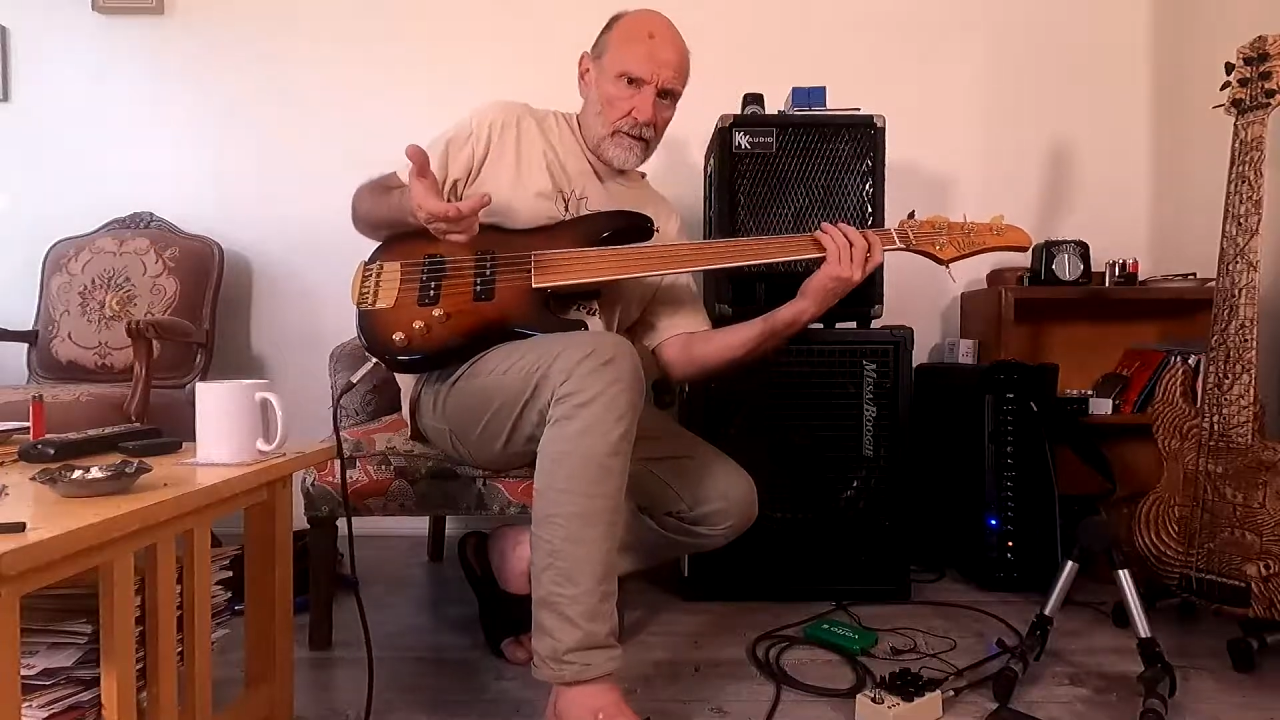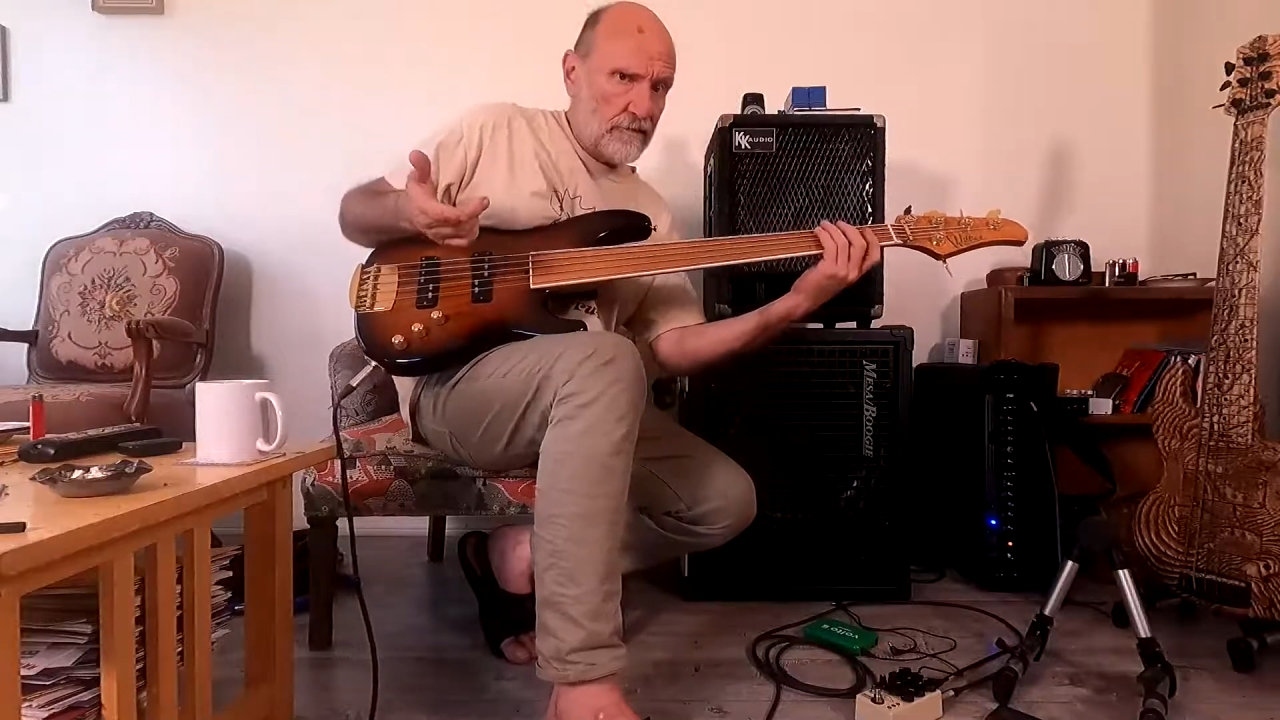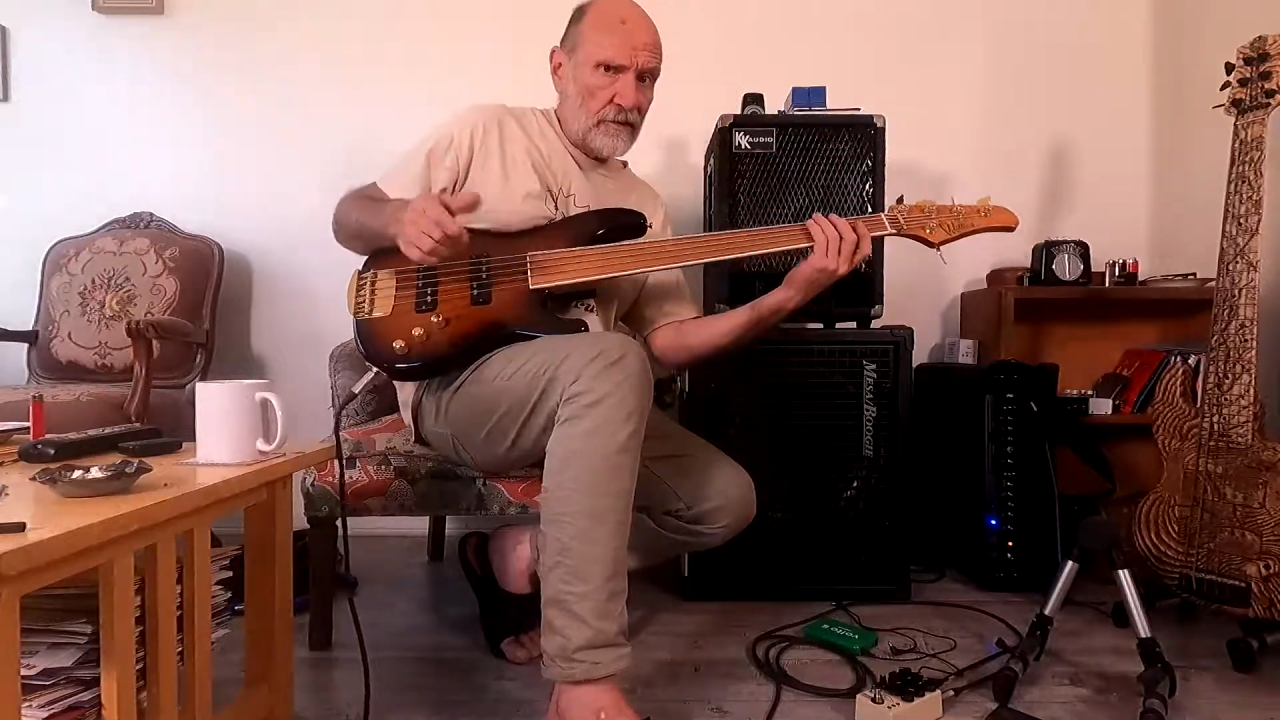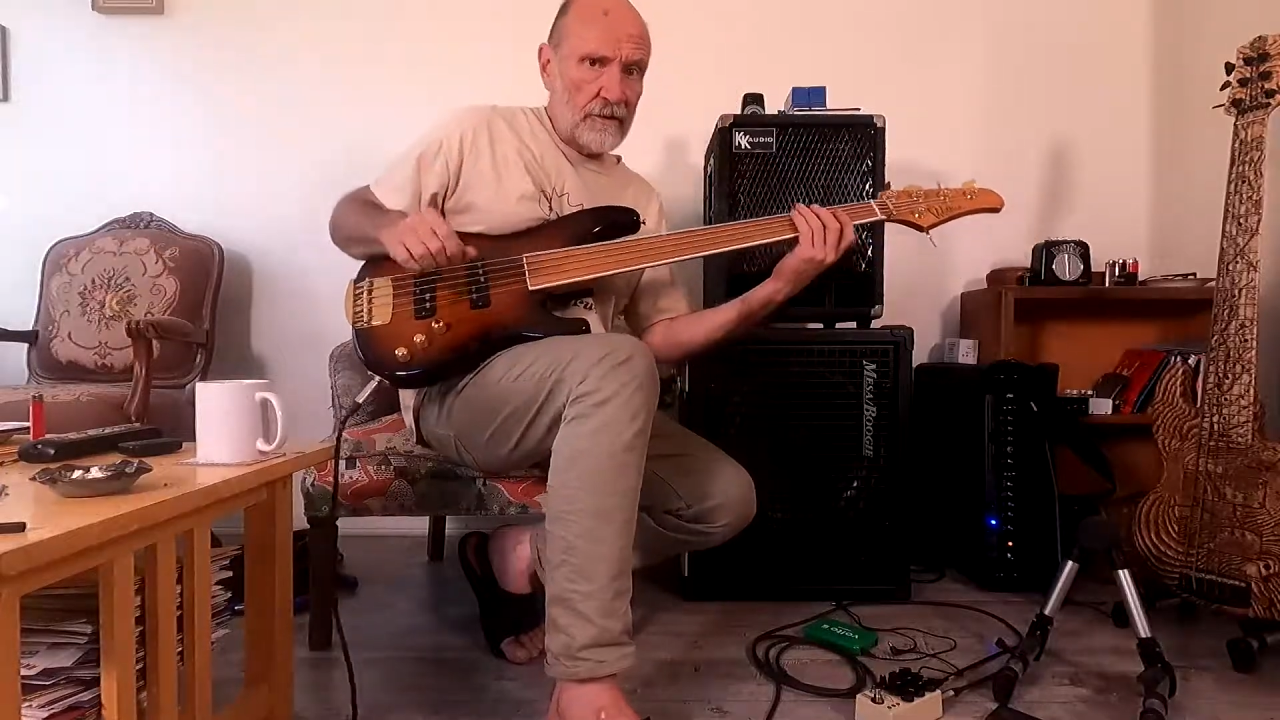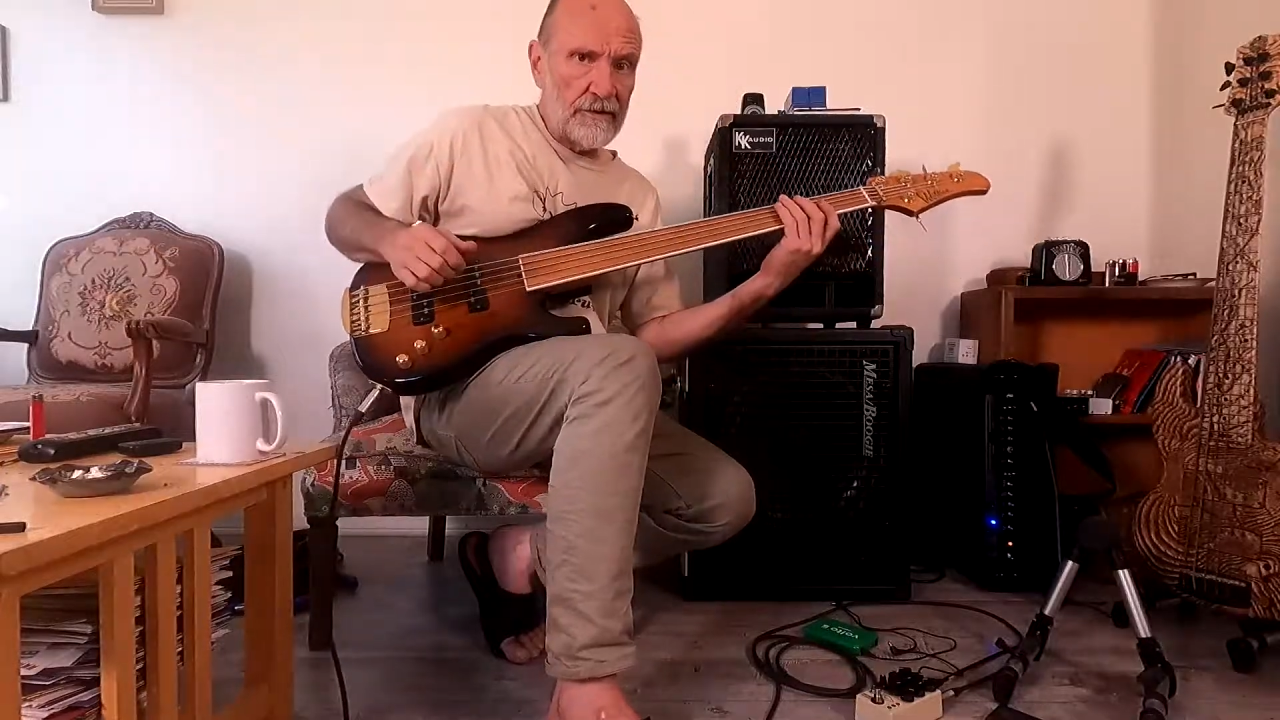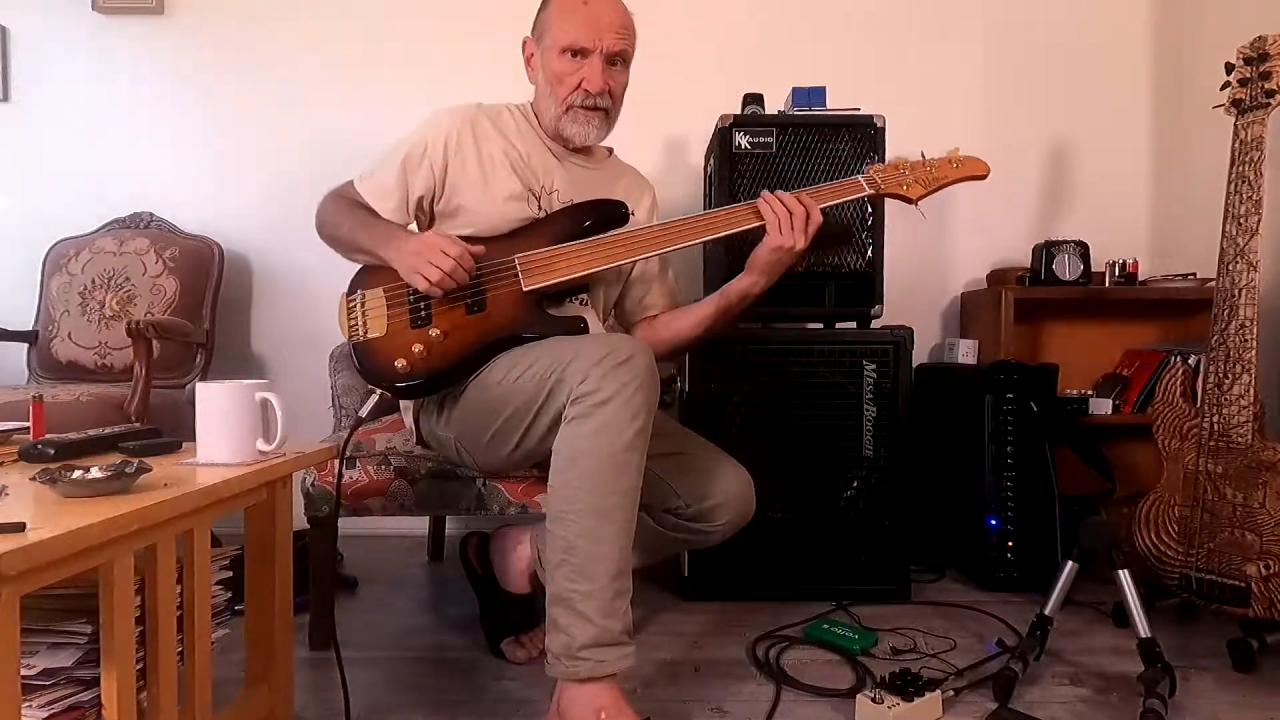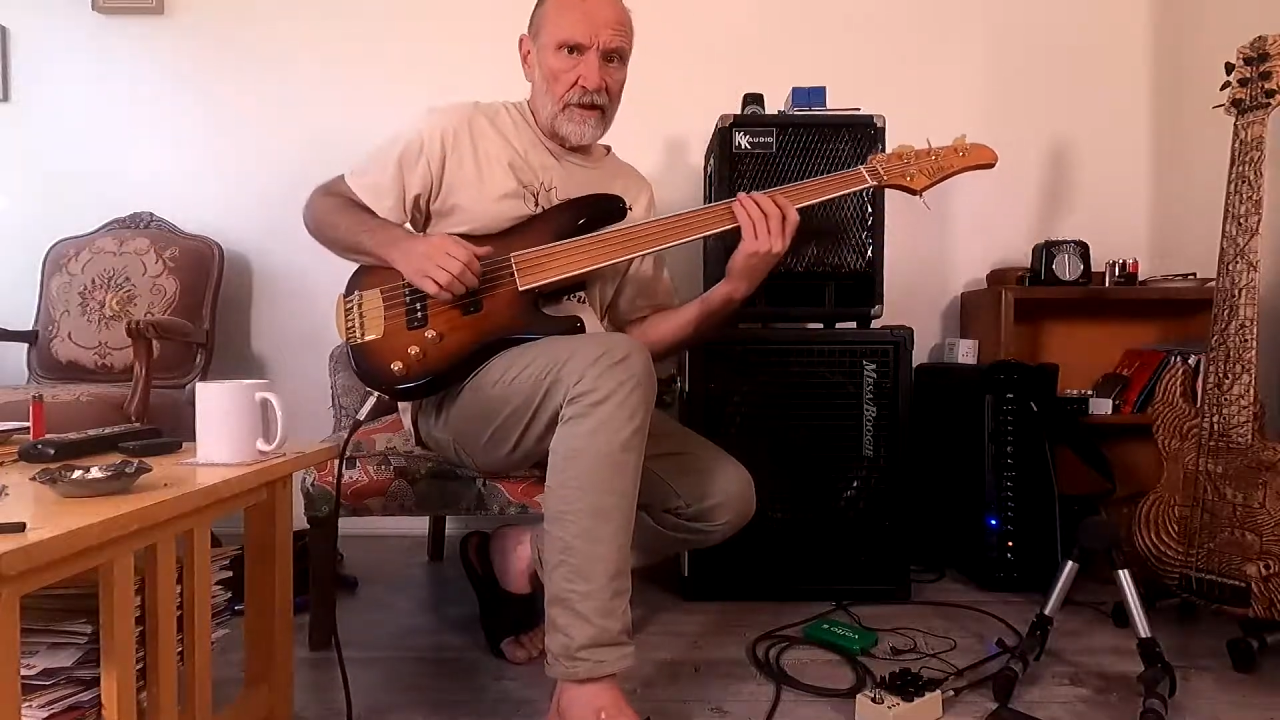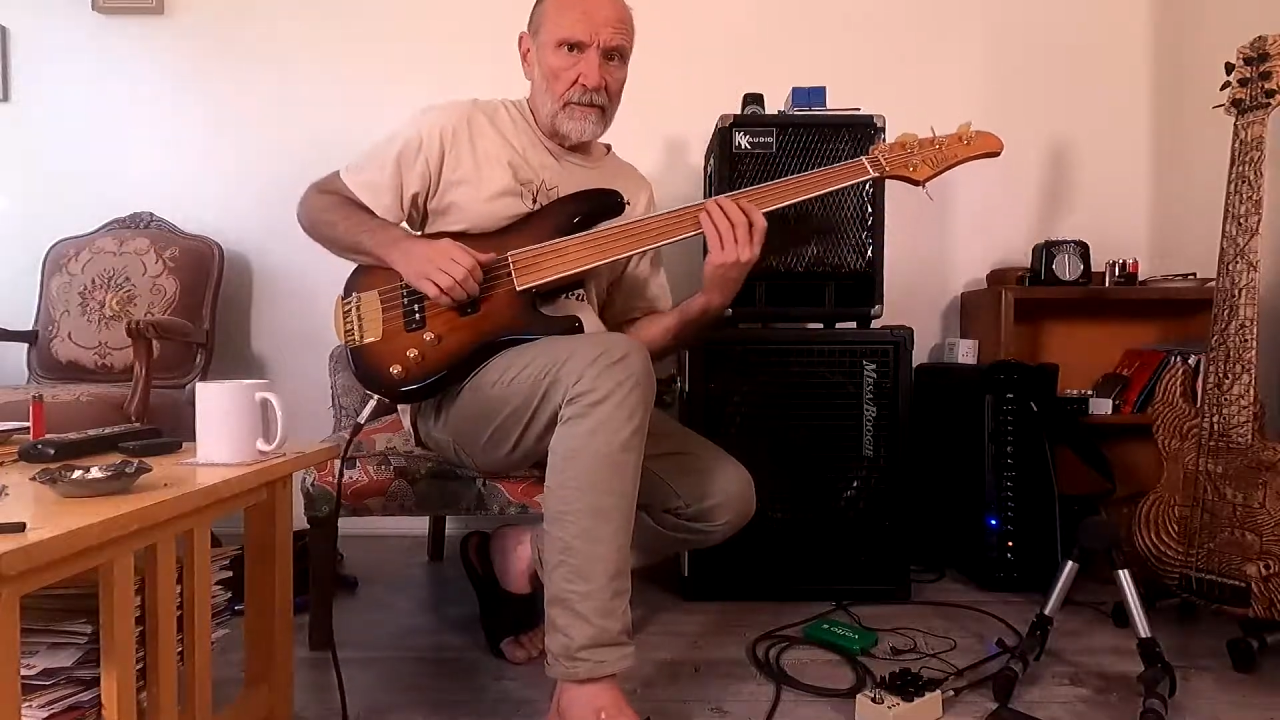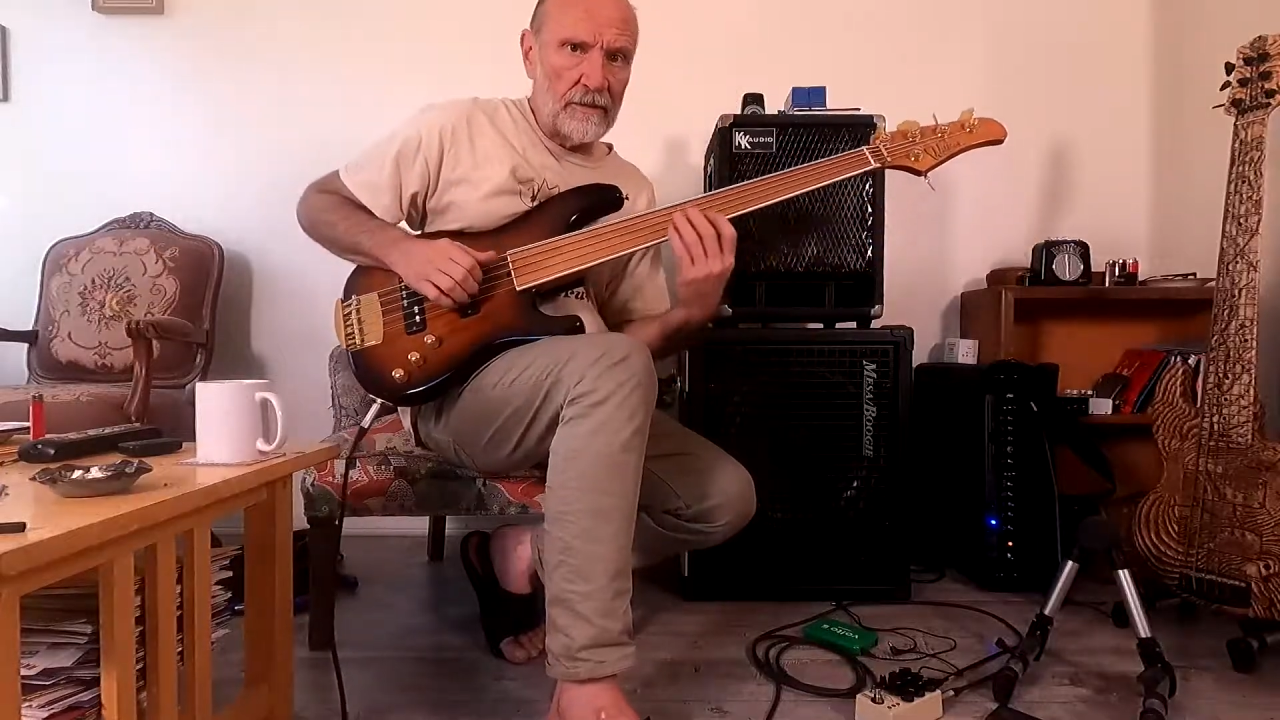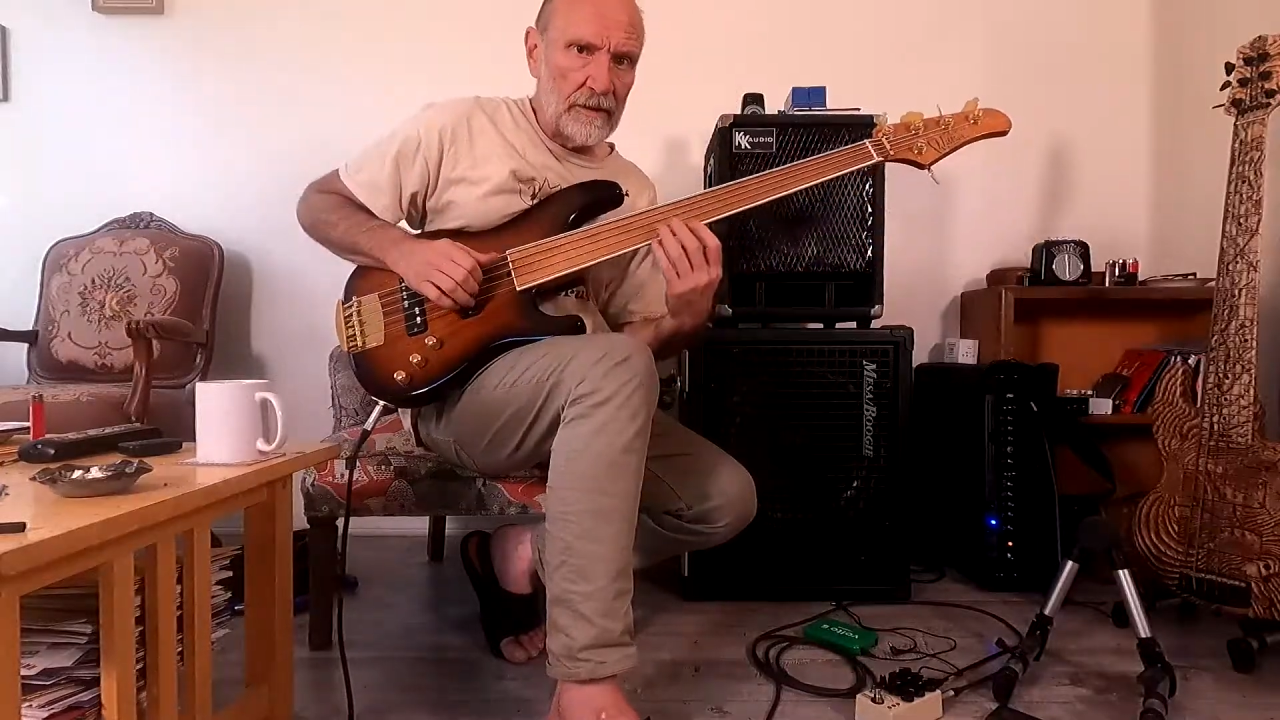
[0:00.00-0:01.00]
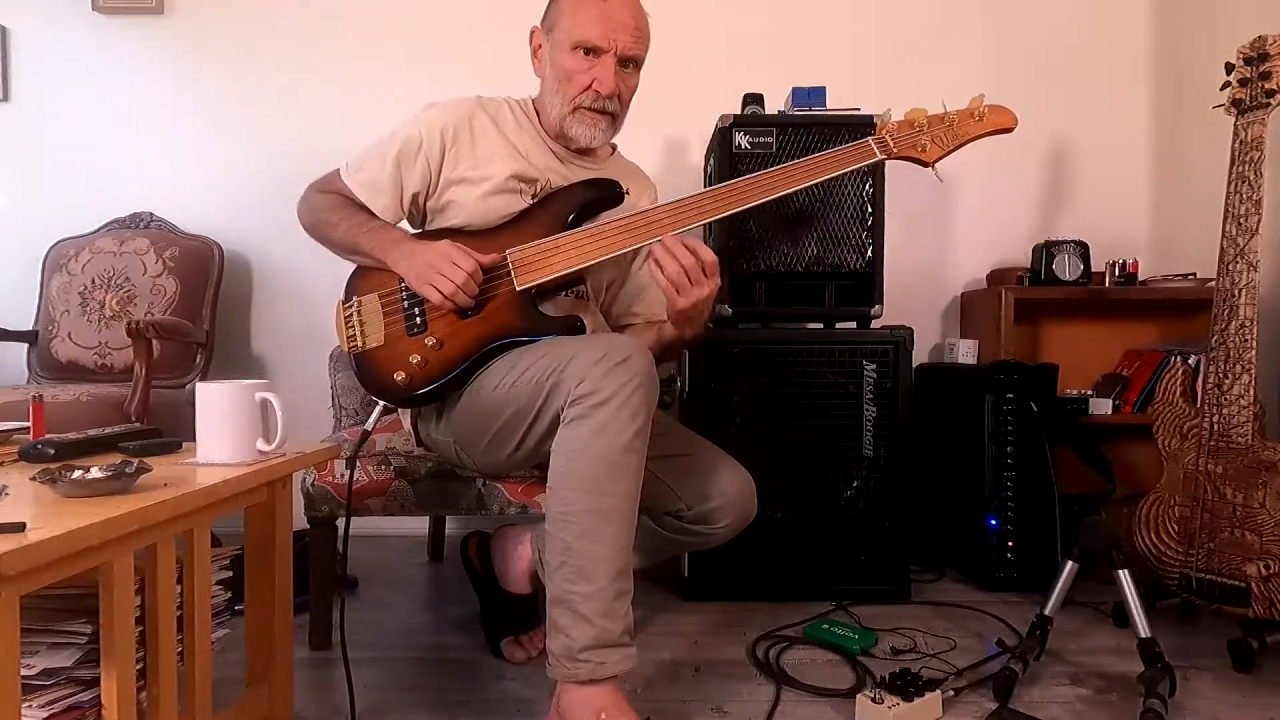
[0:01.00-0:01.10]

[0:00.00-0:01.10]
So there was a couple